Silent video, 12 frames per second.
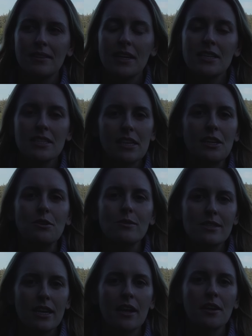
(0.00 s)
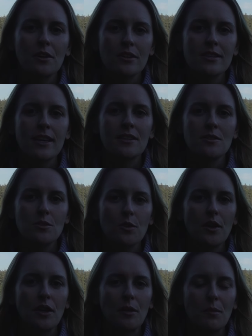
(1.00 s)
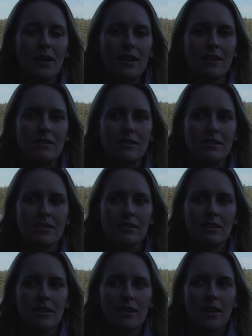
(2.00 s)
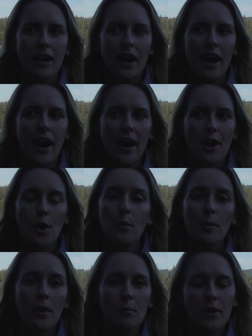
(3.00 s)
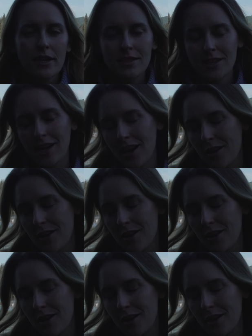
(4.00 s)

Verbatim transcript: continues telling her son's story because I hope it blessed that